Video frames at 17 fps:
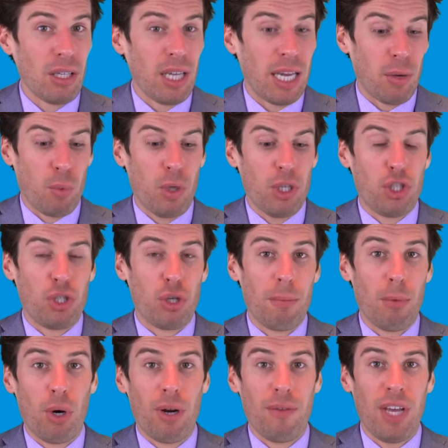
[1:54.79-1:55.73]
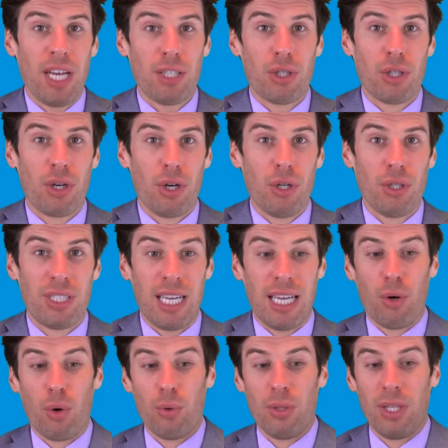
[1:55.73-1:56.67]
Like, what's your motivation? Are you
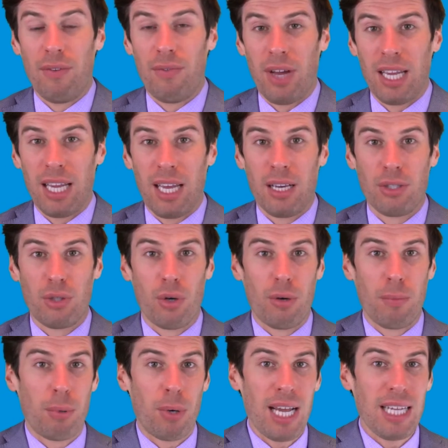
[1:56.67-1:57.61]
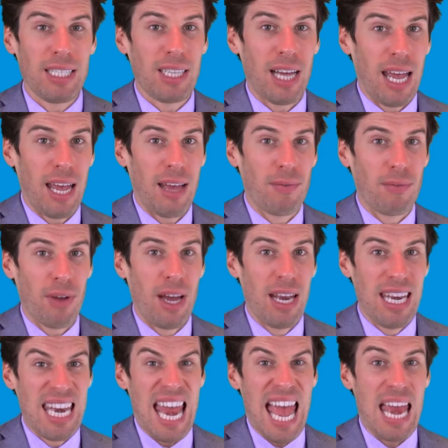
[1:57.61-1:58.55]
saying only if I get a certain price, I have a
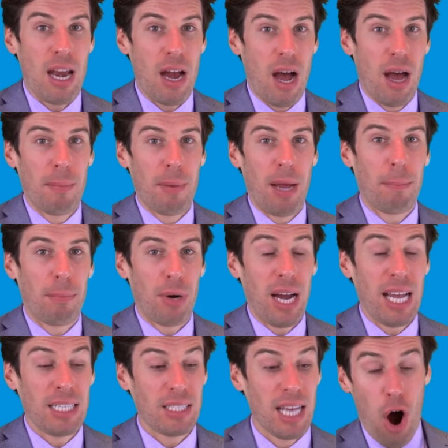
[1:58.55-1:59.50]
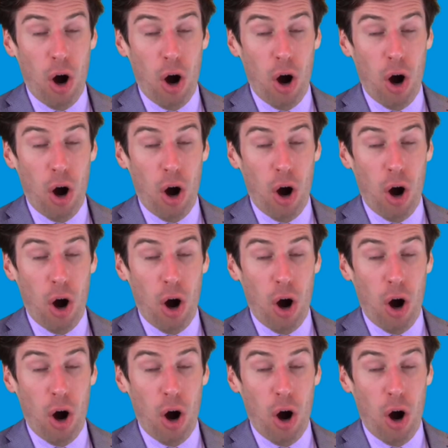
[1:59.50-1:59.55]
net on my price?